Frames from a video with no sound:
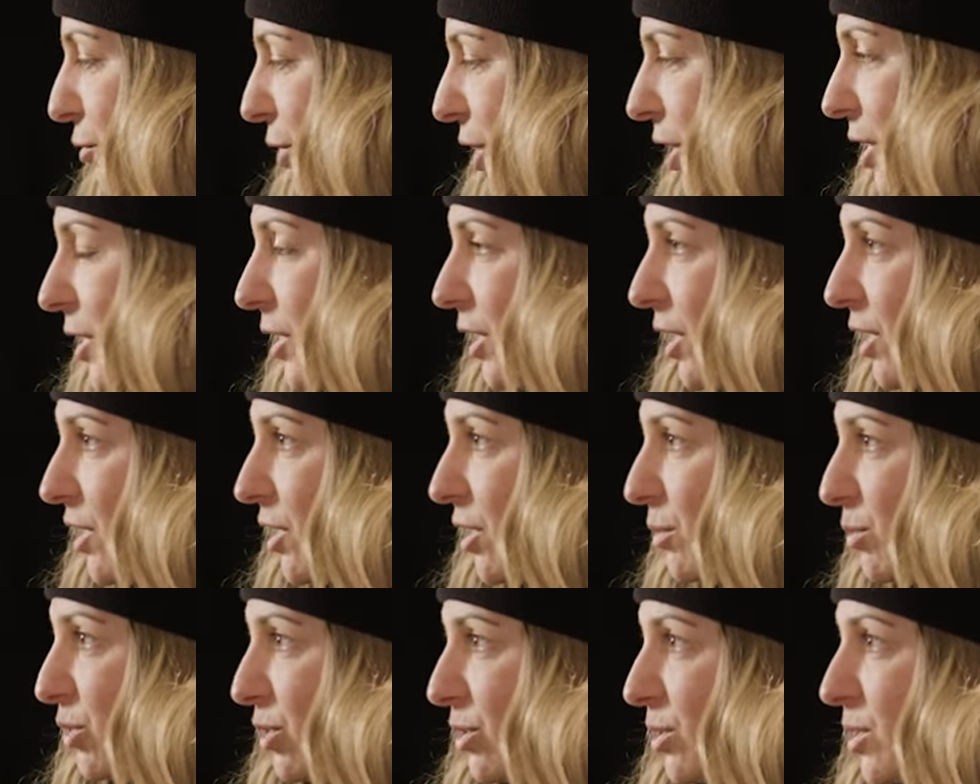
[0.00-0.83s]
written on
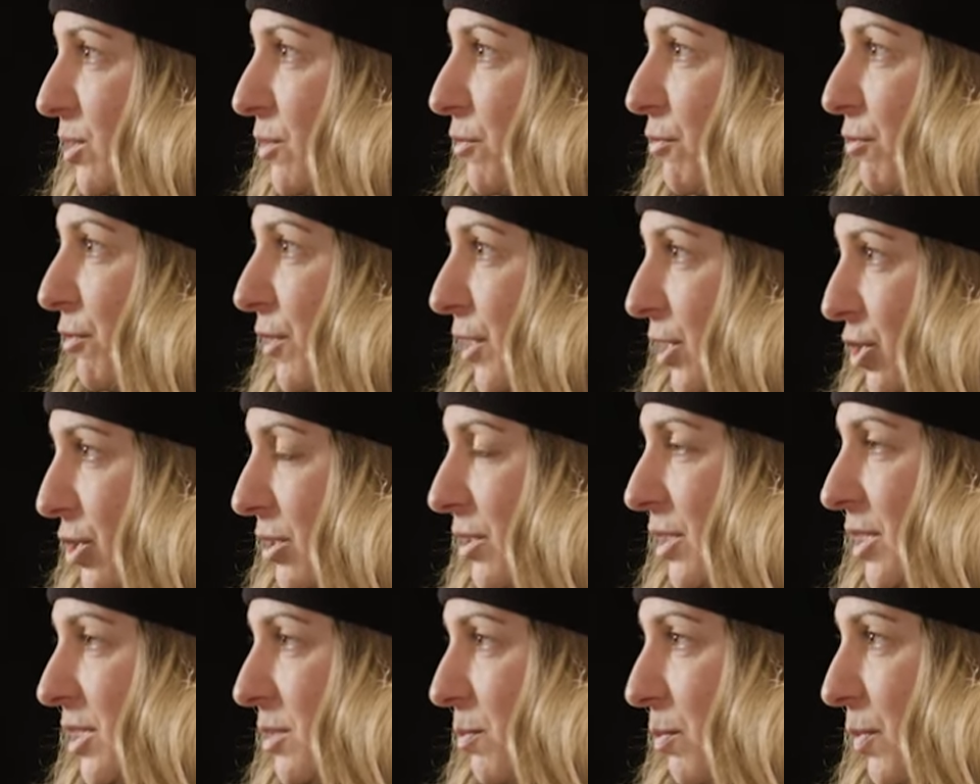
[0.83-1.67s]
our boots
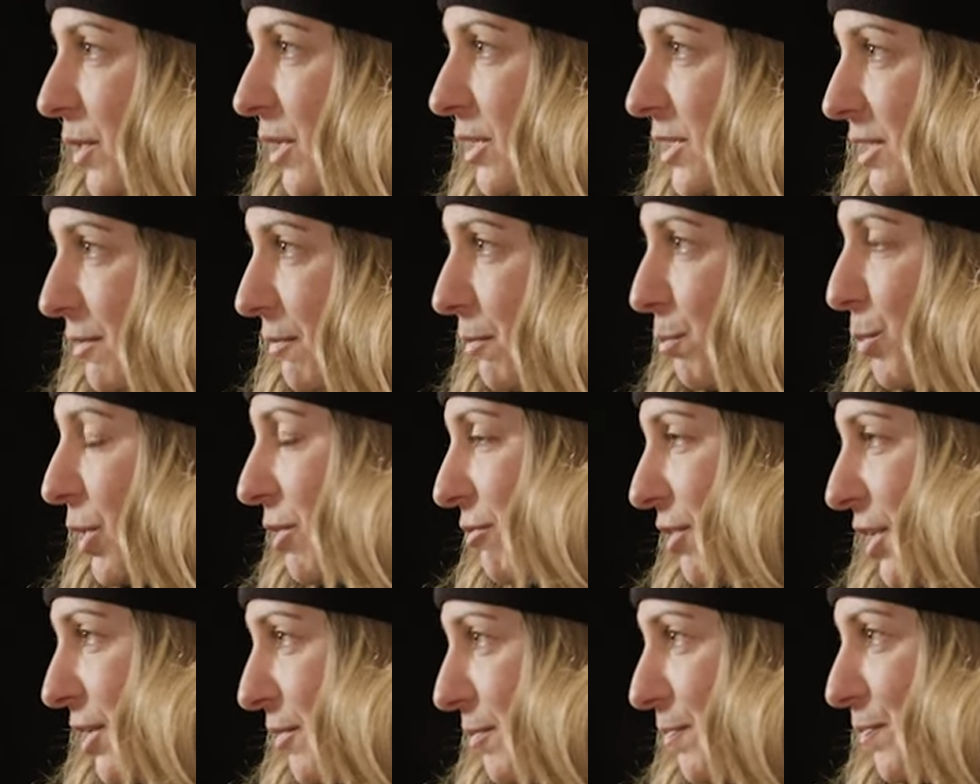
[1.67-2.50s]
frictionless
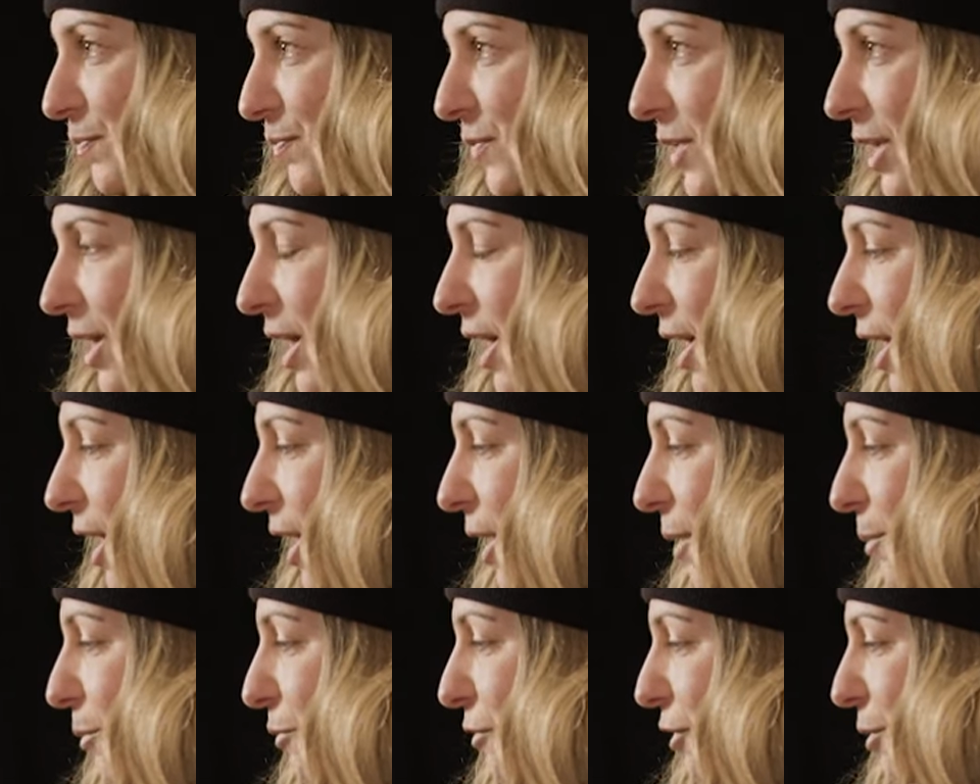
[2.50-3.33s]
pivot
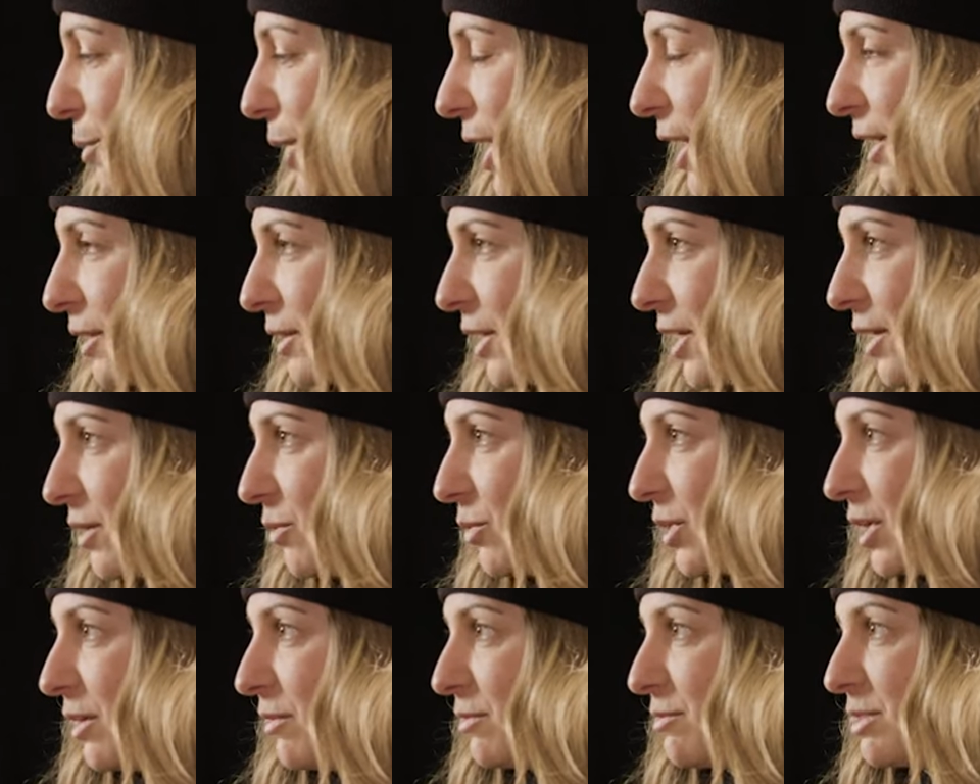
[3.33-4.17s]
for Backland.
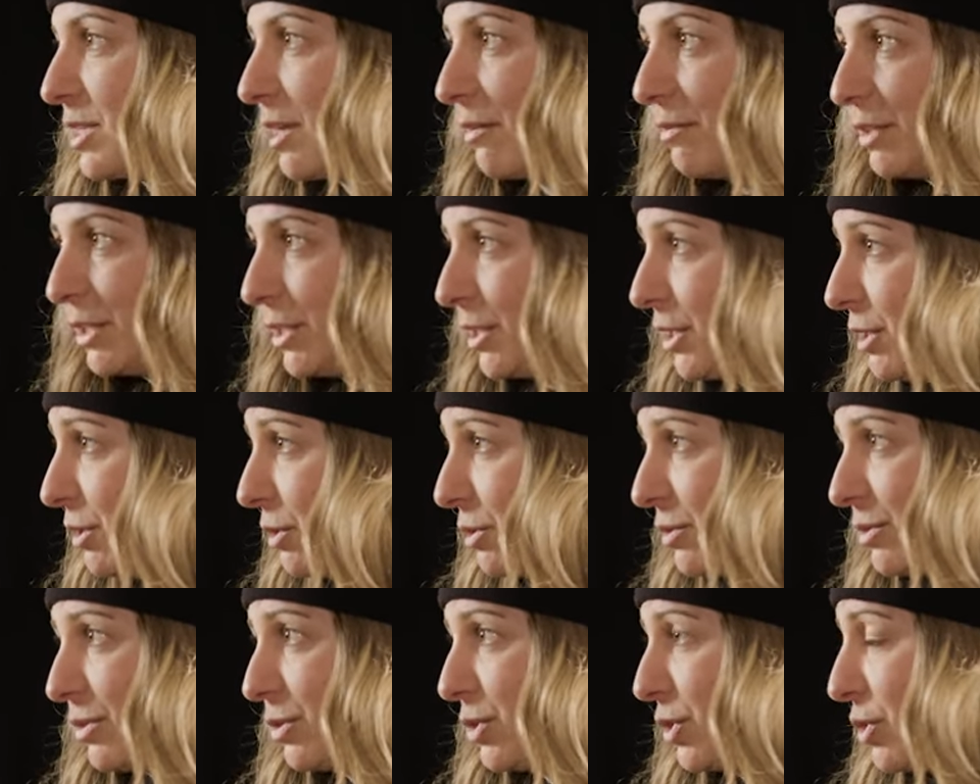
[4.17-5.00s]
We have 70
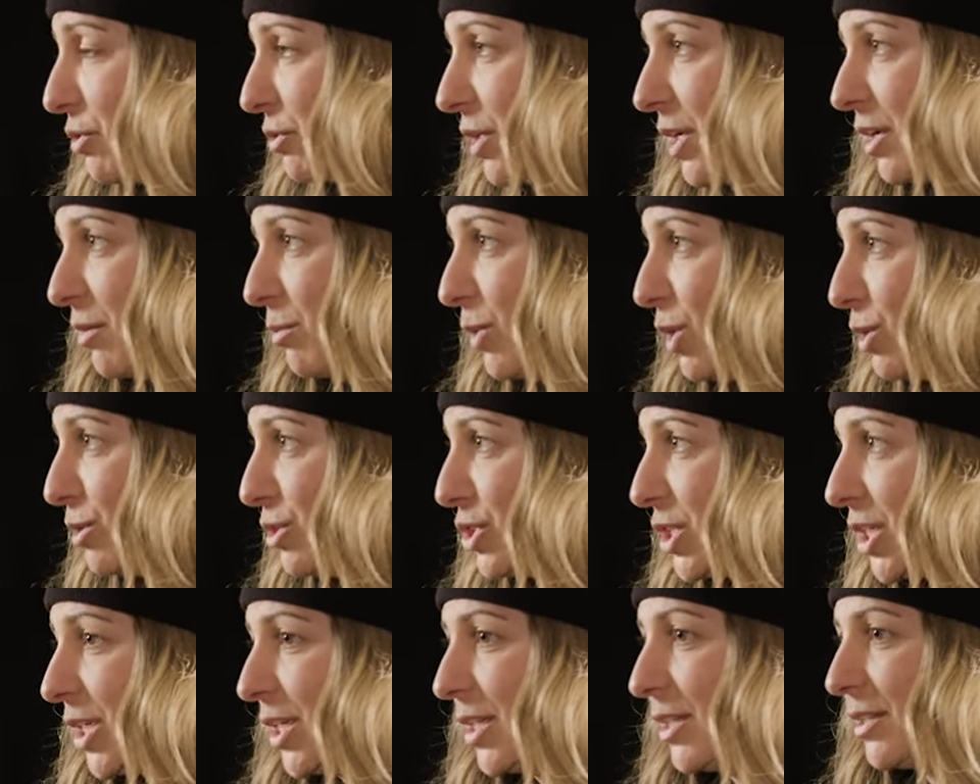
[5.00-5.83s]
degree of
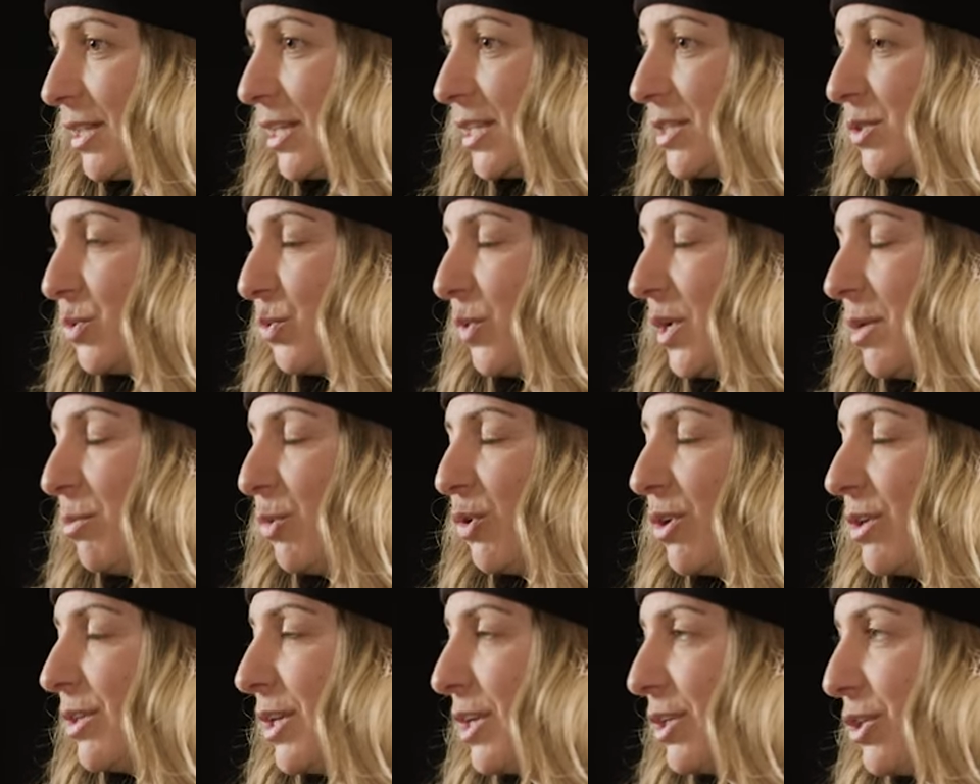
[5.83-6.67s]
motion. That's way
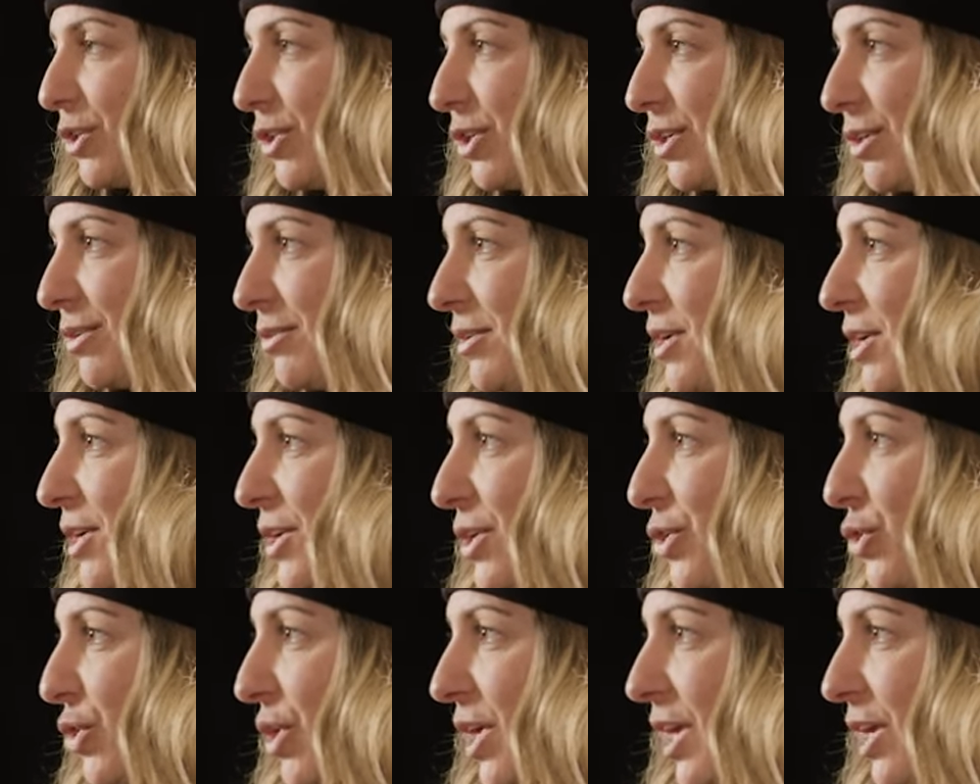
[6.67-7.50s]
more than your
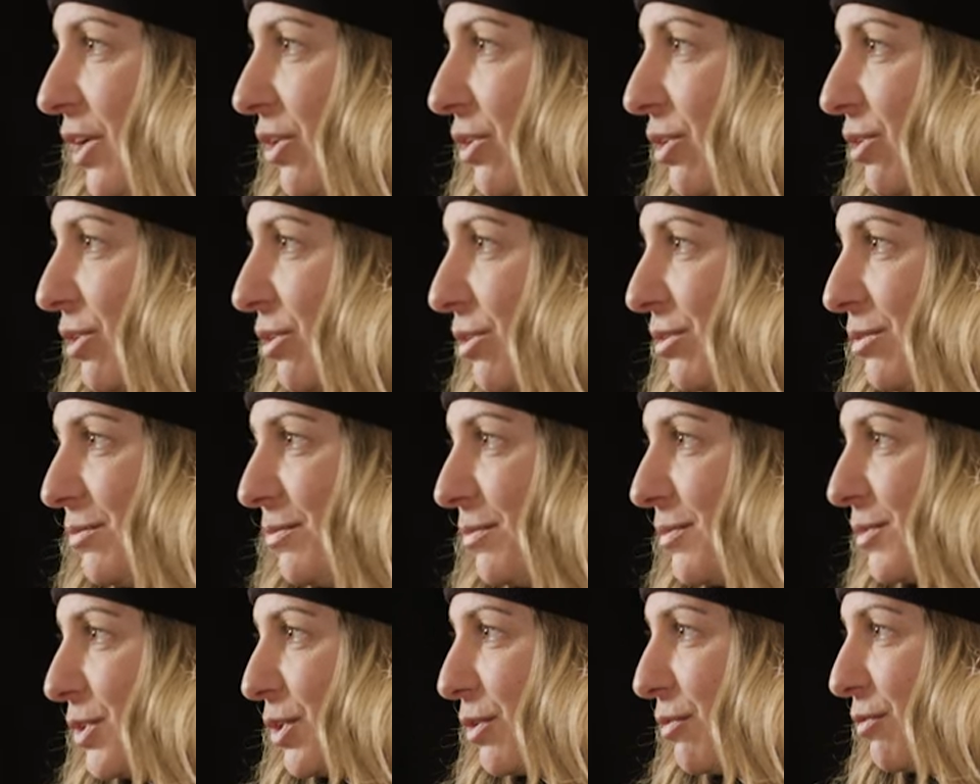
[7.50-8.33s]
ankle,
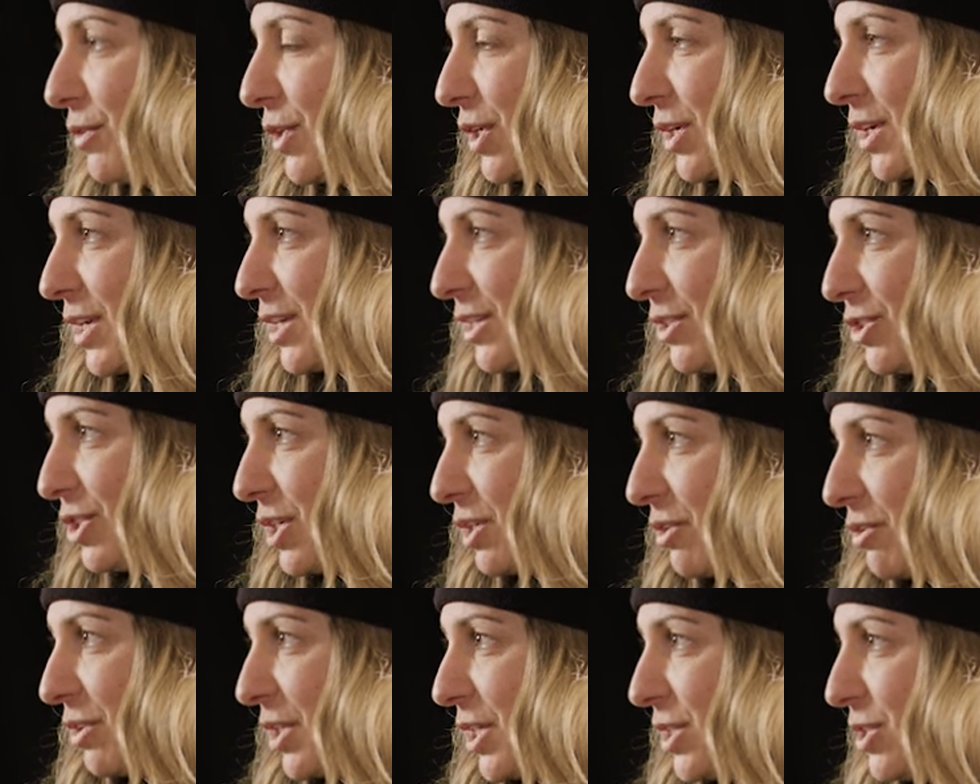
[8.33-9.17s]
your foot can
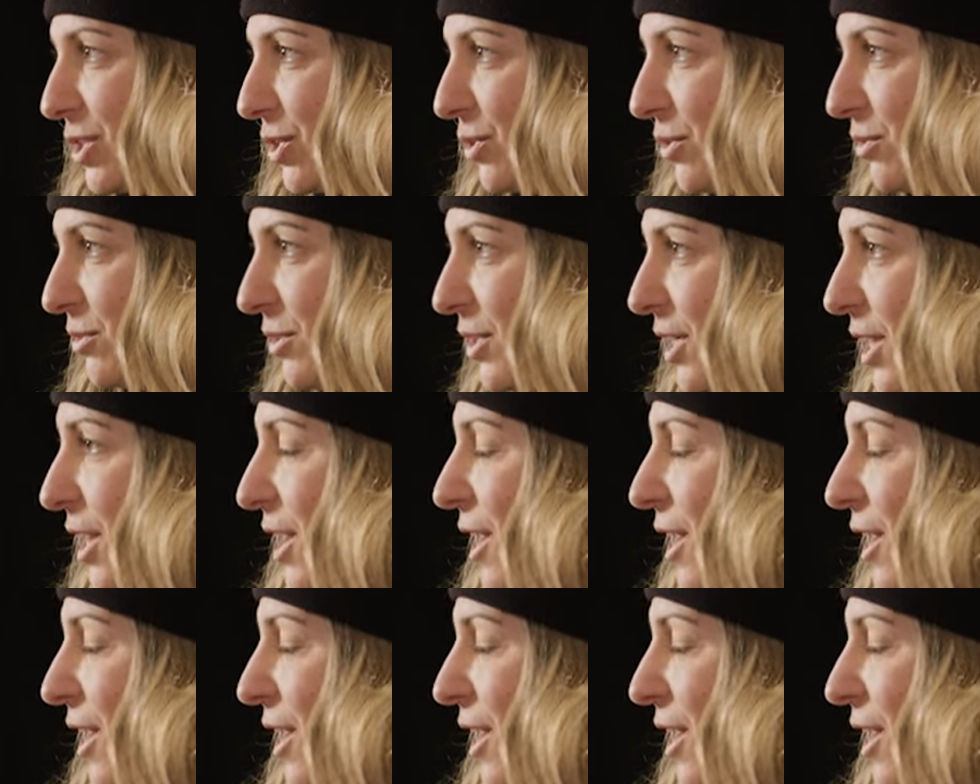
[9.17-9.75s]
generally do.